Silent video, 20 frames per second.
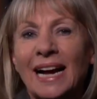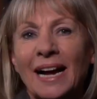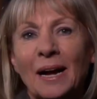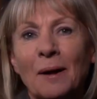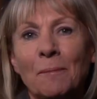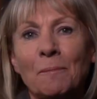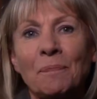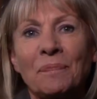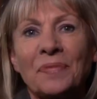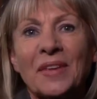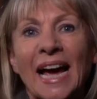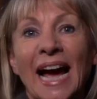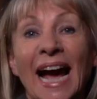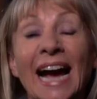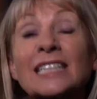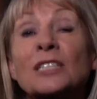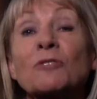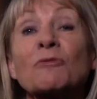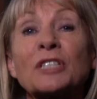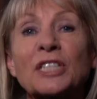Um,
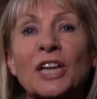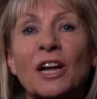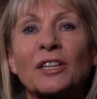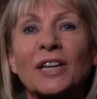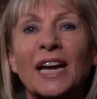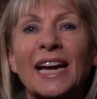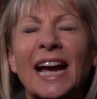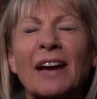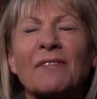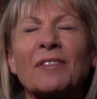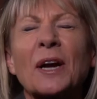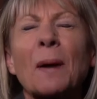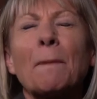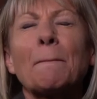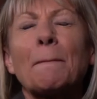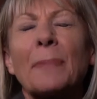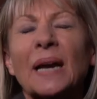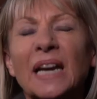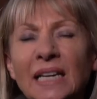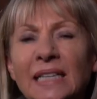as a result, I have a
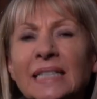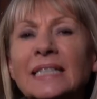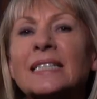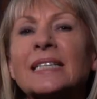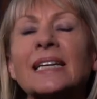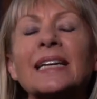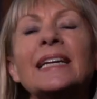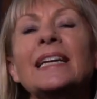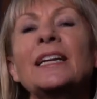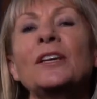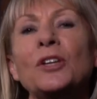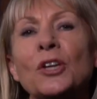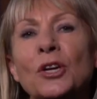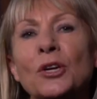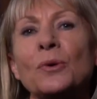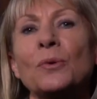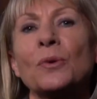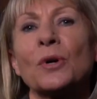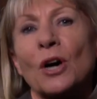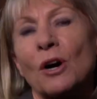completely
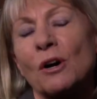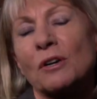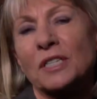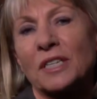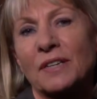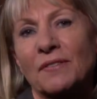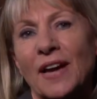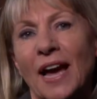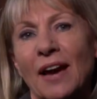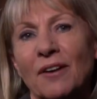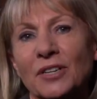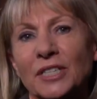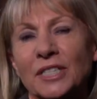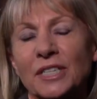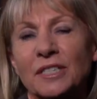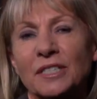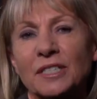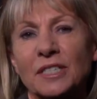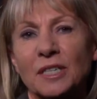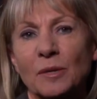new cast of
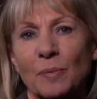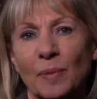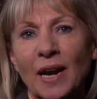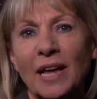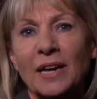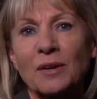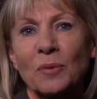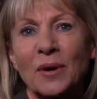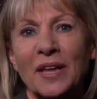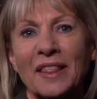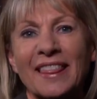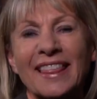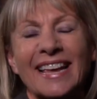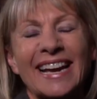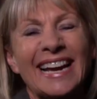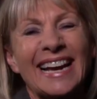characters to play with.